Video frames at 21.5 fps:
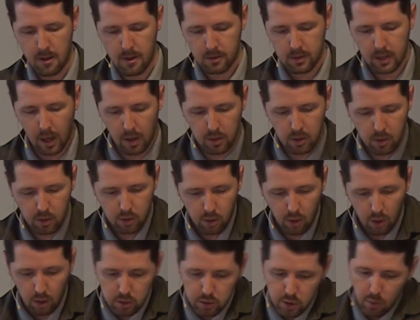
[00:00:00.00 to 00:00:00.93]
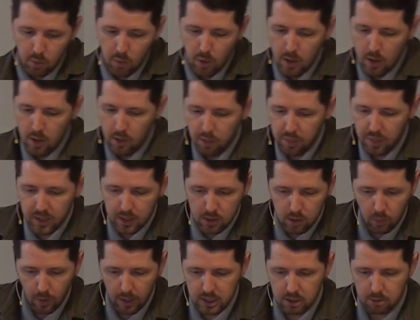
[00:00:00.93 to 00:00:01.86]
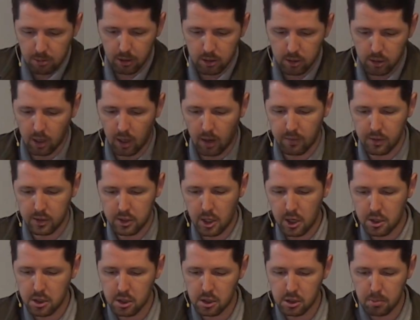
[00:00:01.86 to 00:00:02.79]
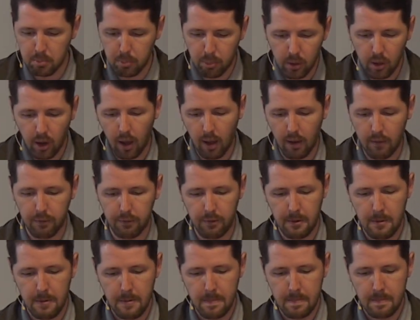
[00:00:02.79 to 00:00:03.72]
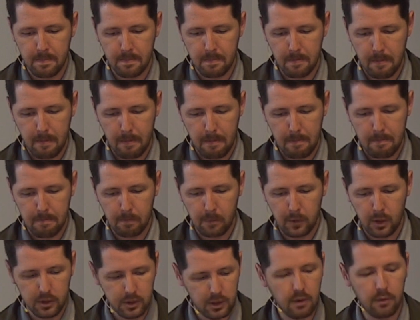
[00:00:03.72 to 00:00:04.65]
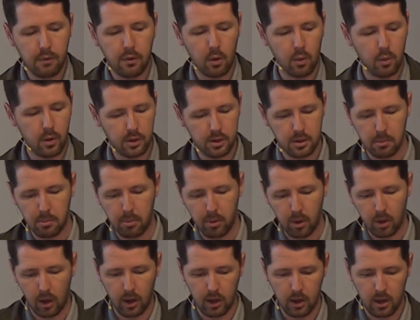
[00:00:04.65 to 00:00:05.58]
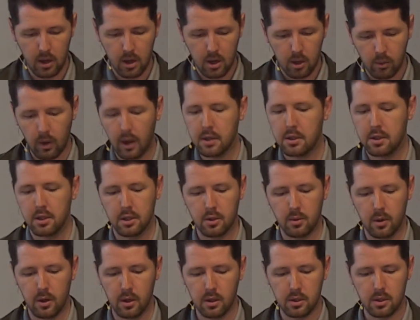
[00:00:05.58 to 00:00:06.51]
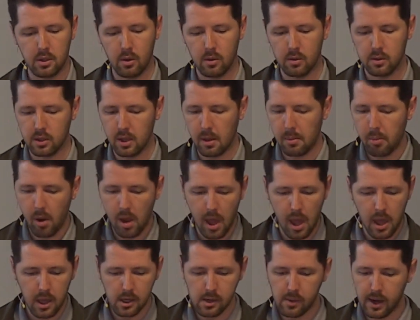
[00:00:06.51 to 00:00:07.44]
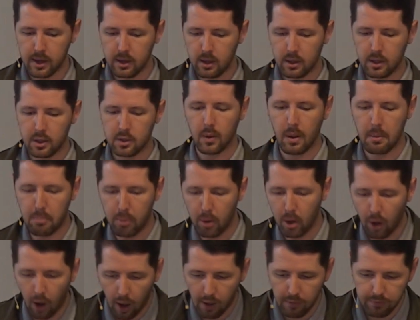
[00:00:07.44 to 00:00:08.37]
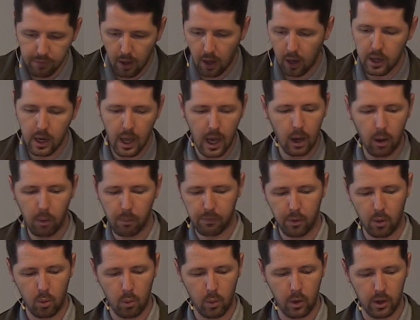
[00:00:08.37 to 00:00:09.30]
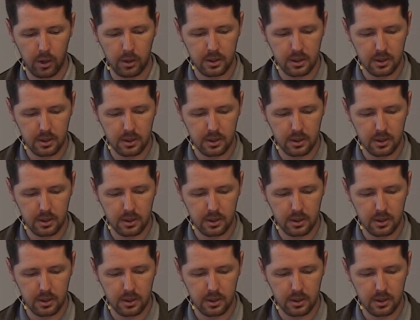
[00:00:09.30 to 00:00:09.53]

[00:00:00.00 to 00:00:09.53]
Now you're called to think twice about your conversations, put off sinful words and put on righteous words. So, subpoint A, you can write it down this way put off unhelpful words.